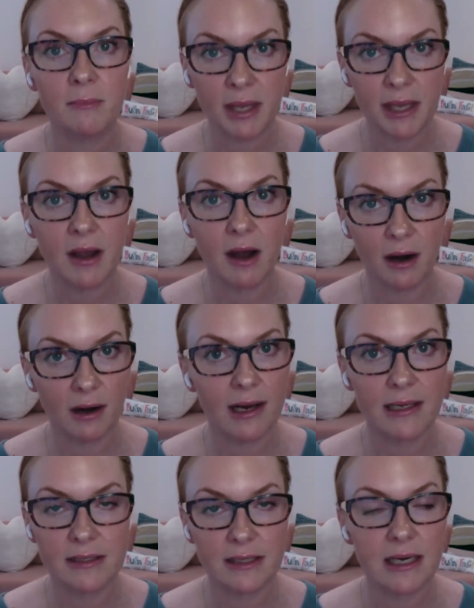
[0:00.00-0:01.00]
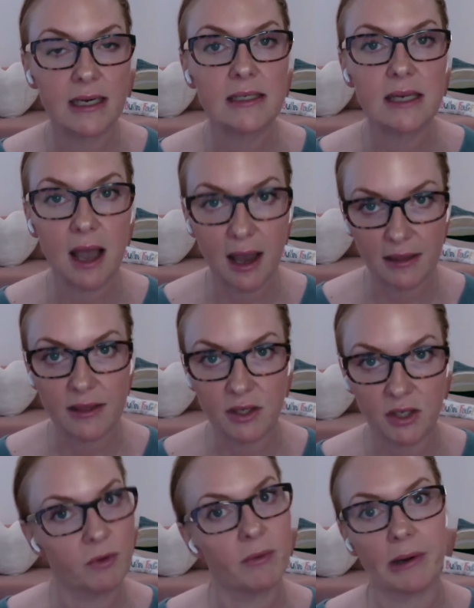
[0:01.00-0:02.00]
PR incident, I
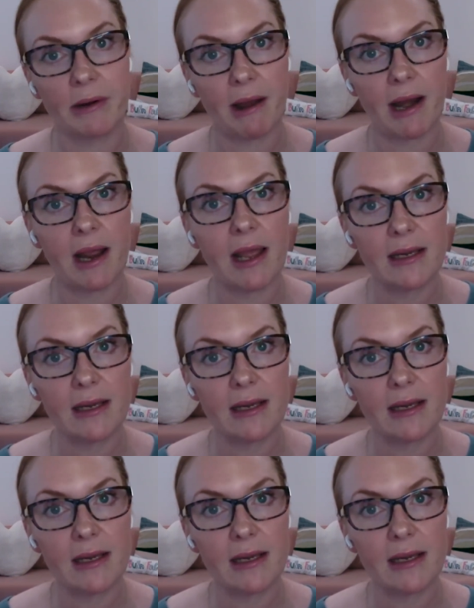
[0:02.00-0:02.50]
think you will regret it.